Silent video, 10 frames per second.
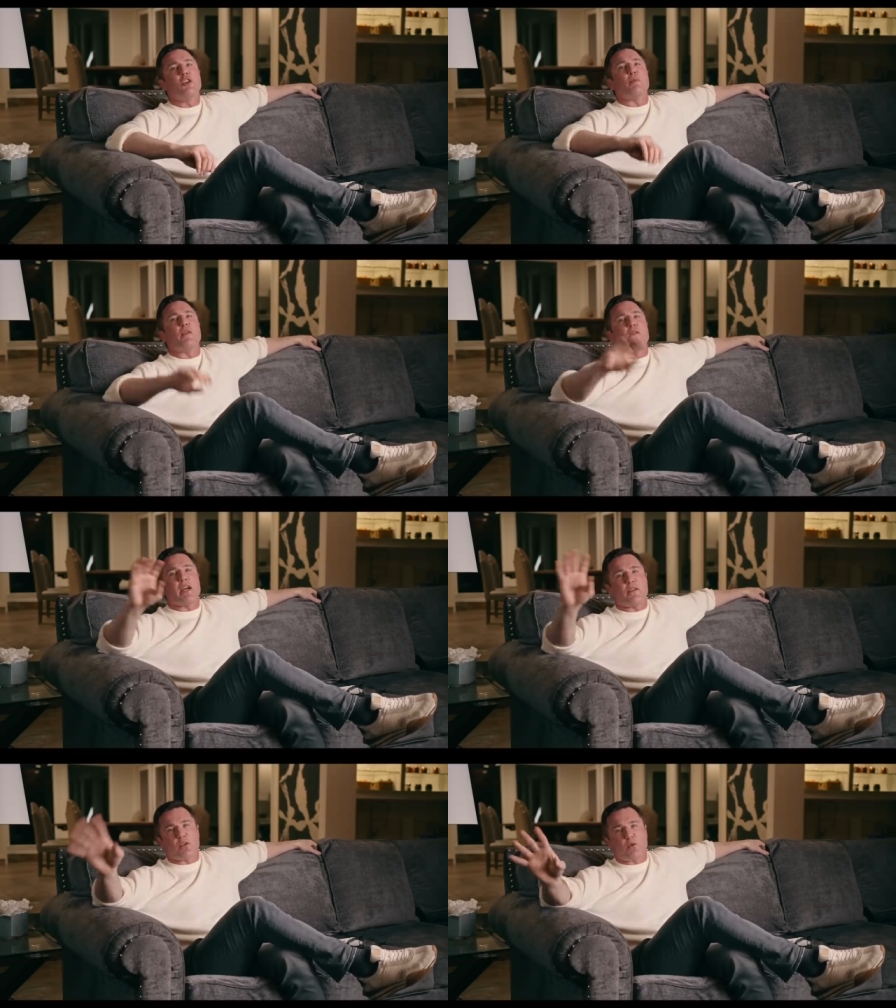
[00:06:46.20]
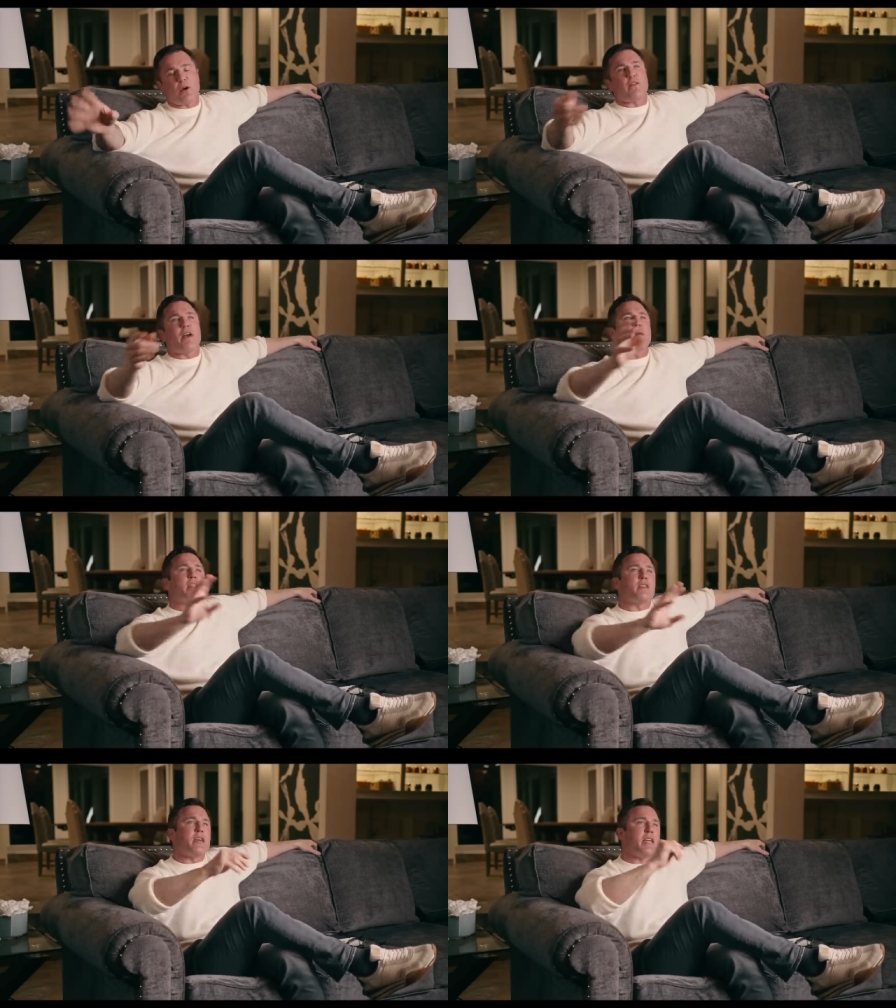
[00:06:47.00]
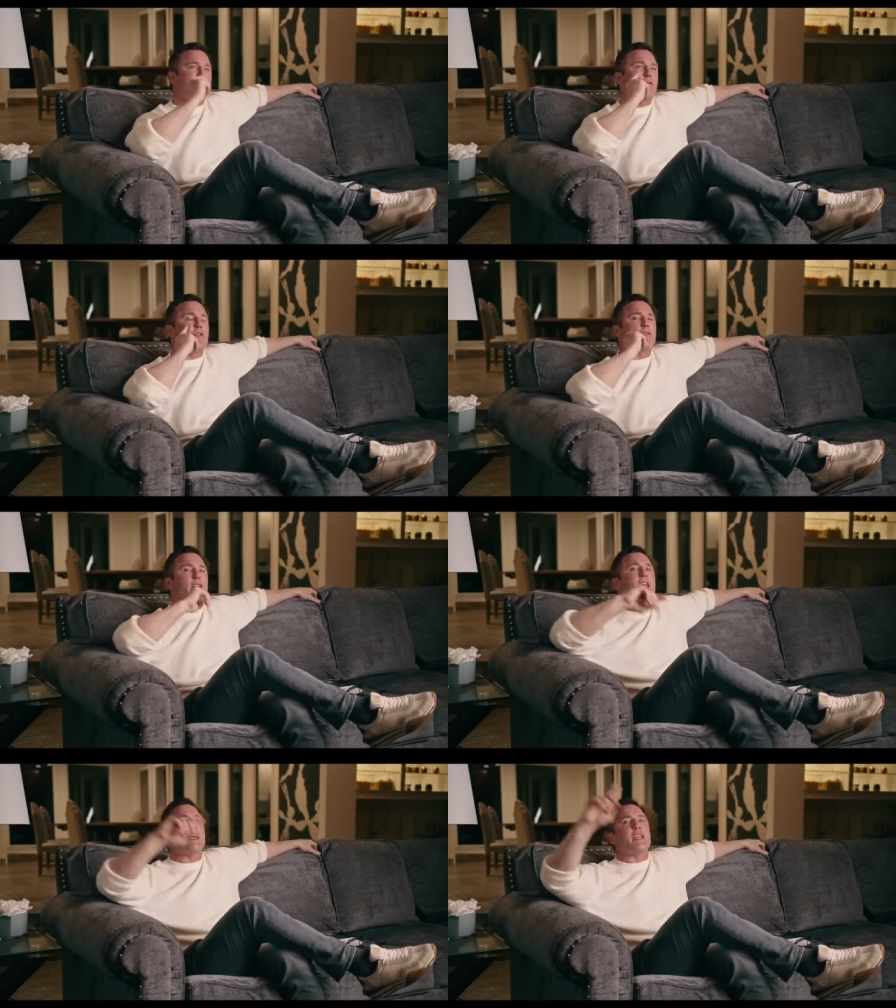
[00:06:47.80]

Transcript: To be fighting for 25 minutes than it is 15.